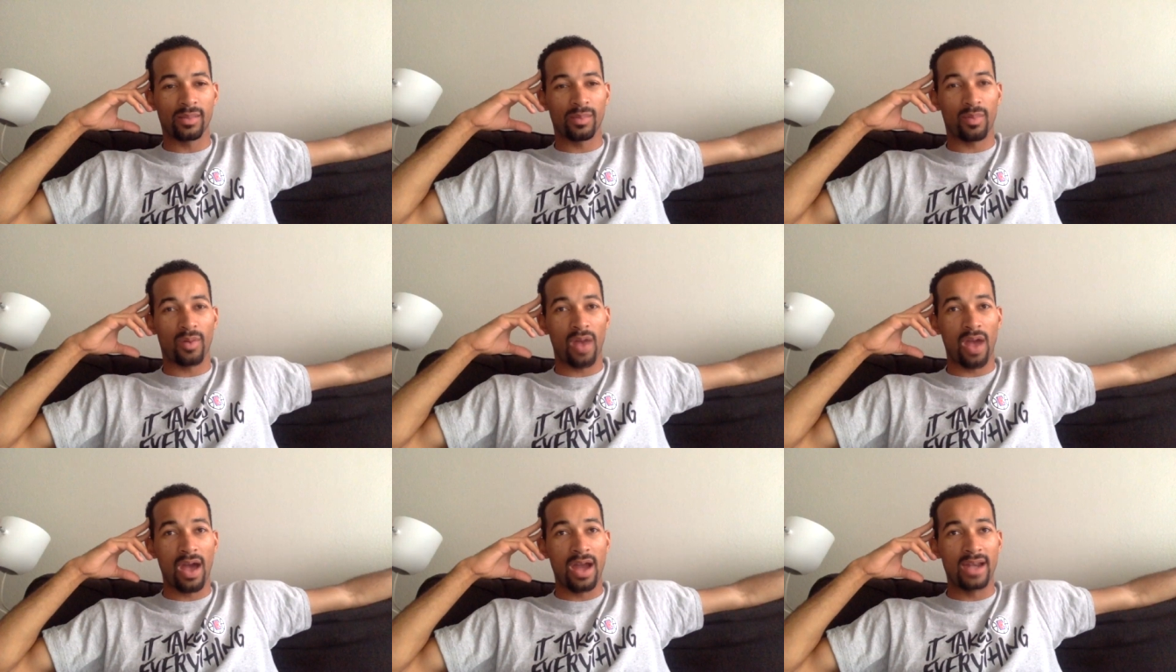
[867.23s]

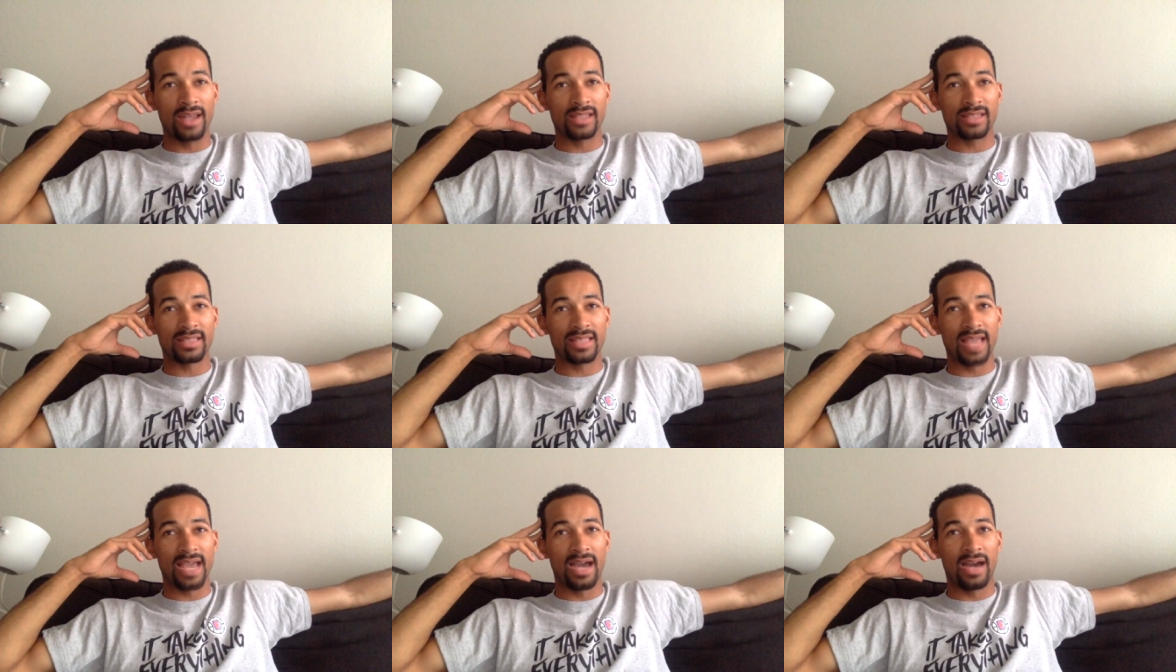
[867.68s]
LeBron
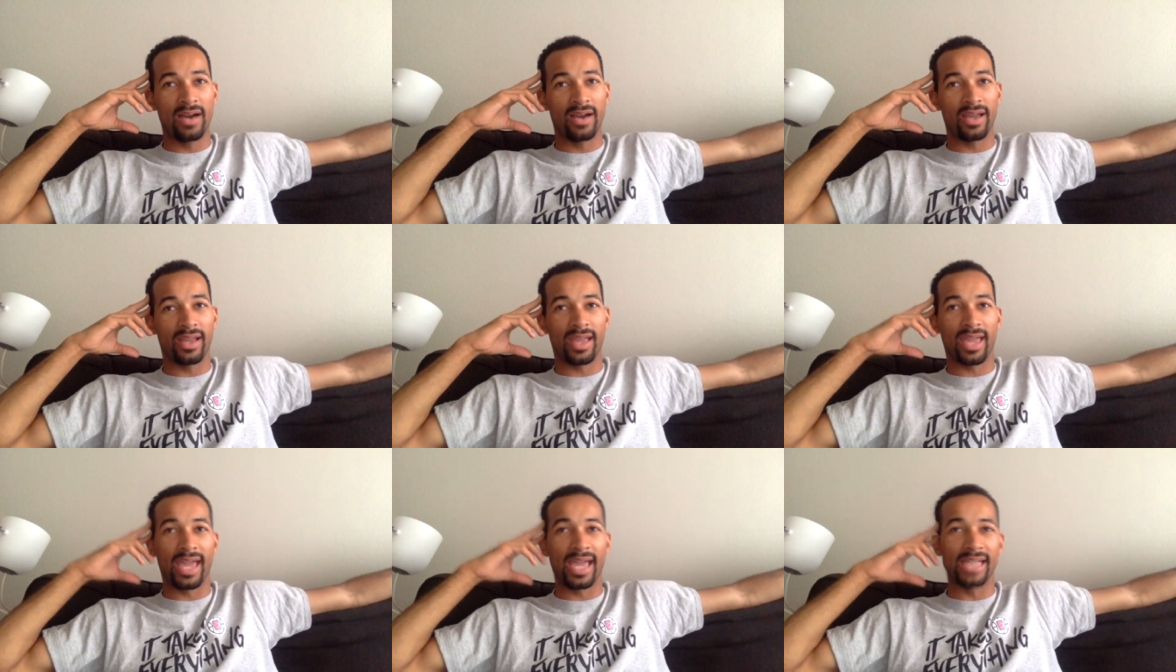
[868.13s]
is now
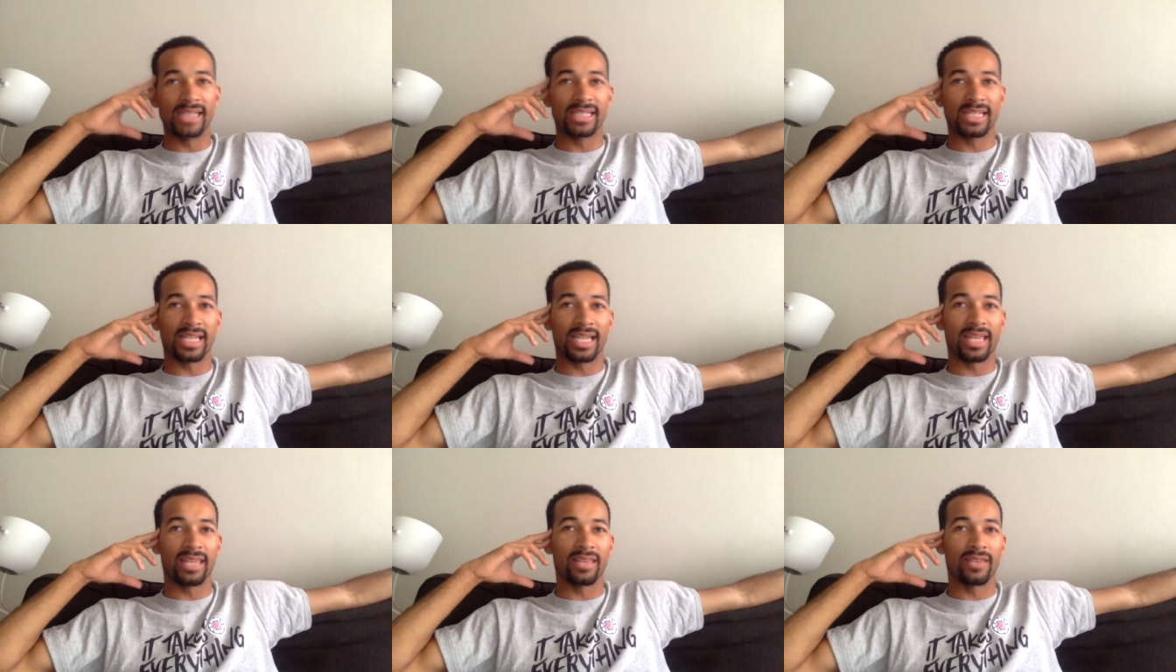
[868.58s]

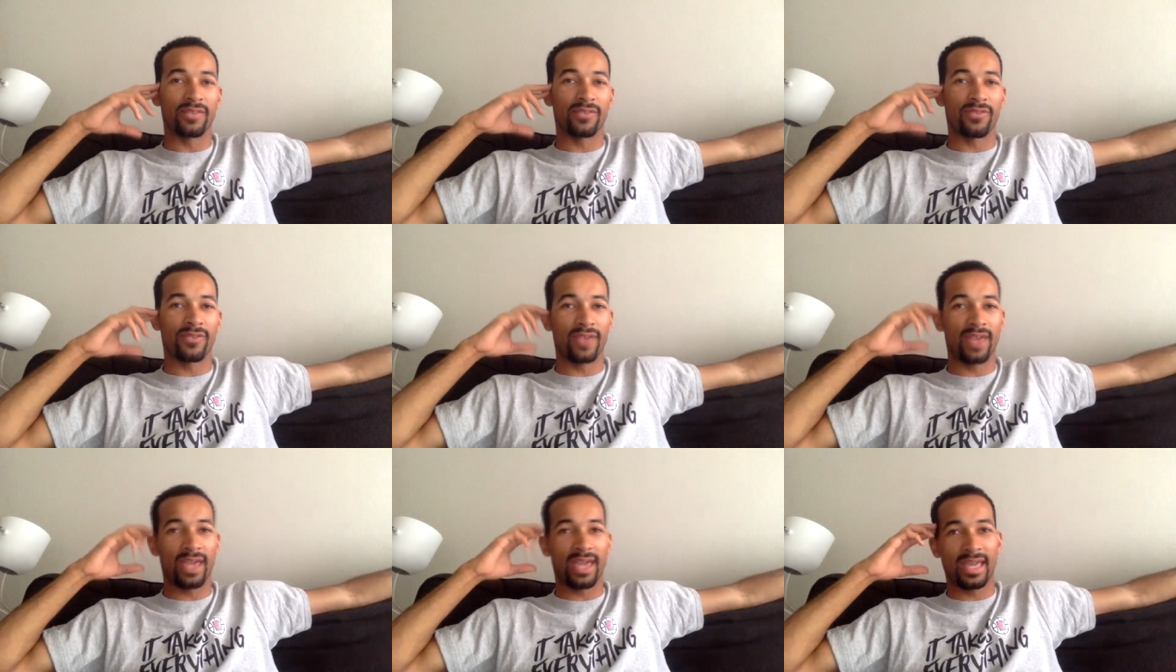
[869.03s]
engaging in the
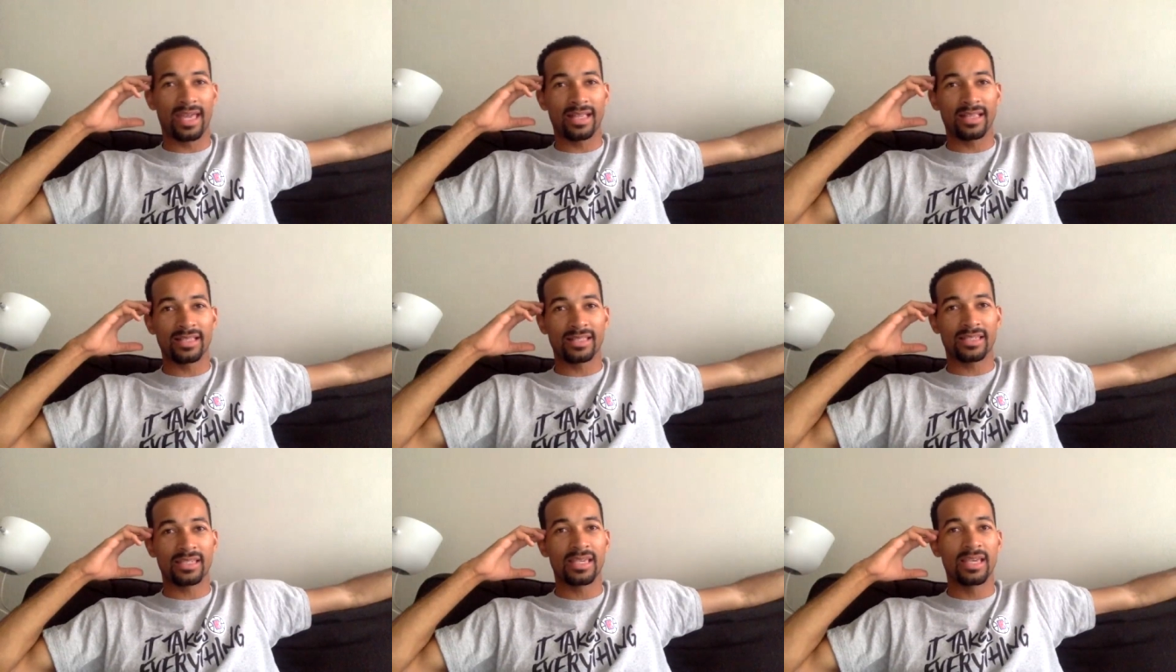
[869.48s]

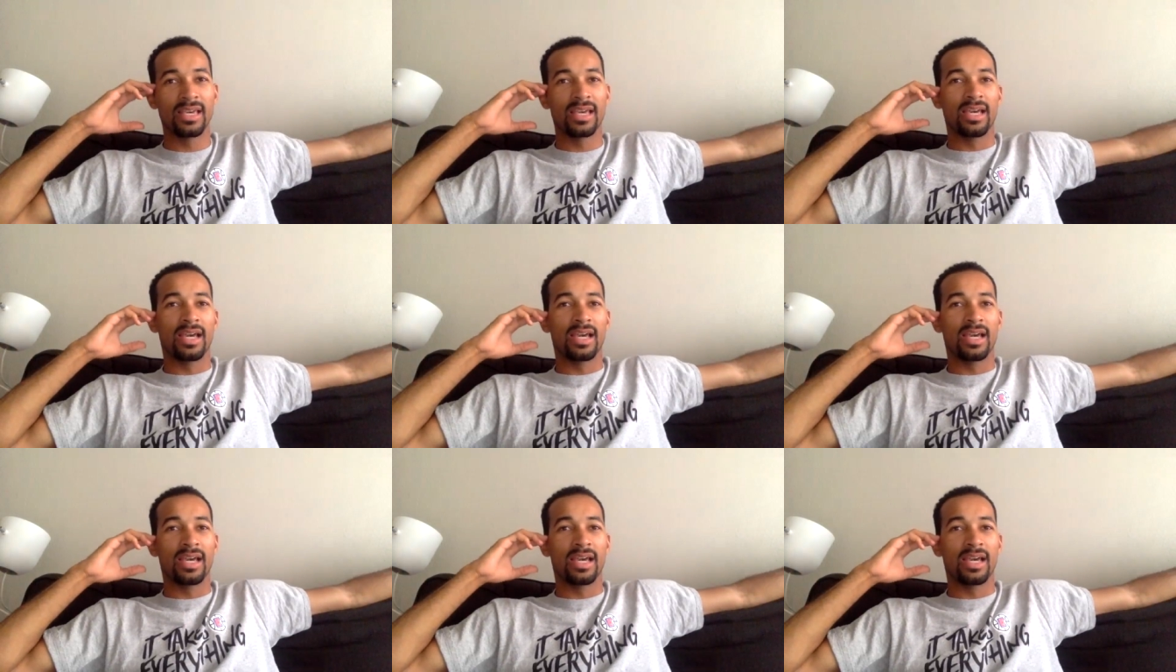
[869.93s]
fans.